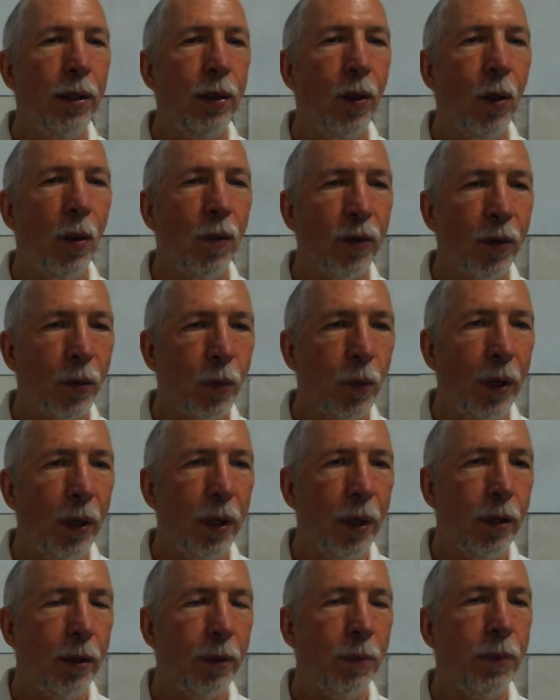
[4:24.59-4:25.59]

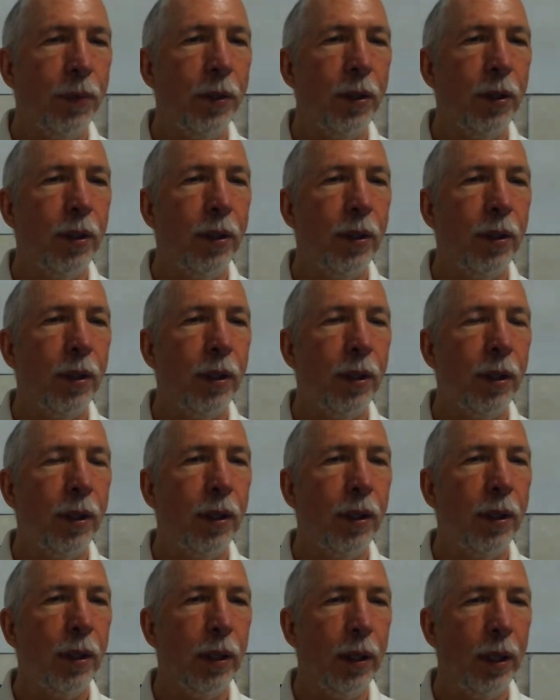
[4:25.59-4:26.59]
overwhelmed,
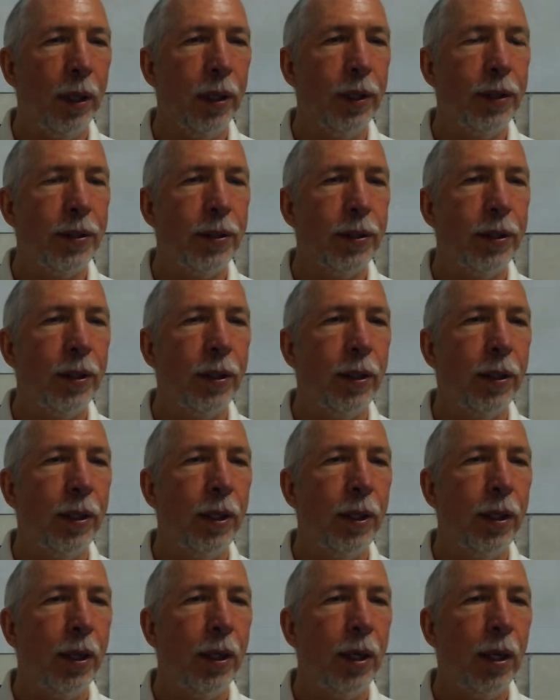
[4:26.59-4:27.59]
yes,
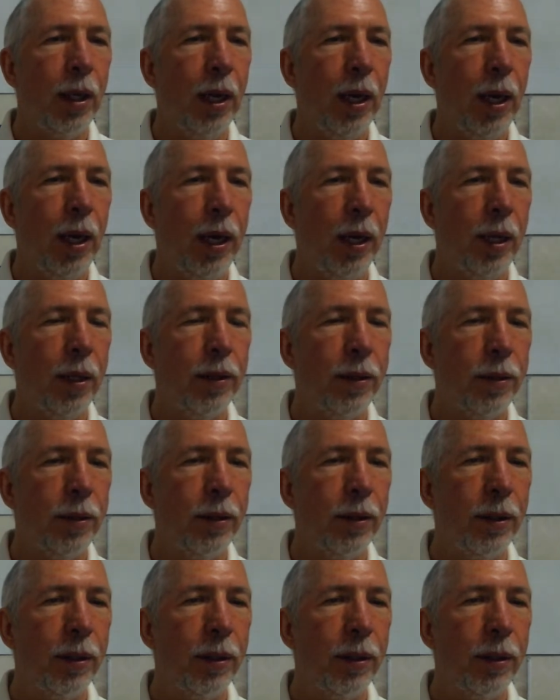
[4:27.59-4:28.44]
and